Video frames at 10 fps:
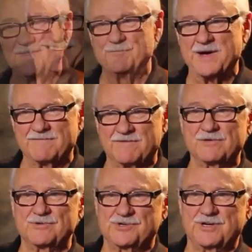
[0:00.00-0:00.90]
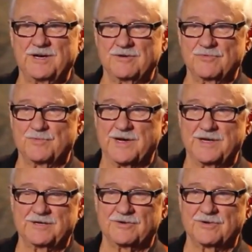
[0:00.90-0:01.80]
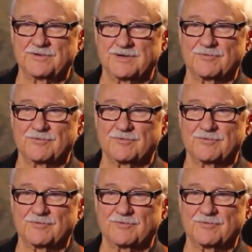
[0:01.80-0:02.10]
my version here with my guitar,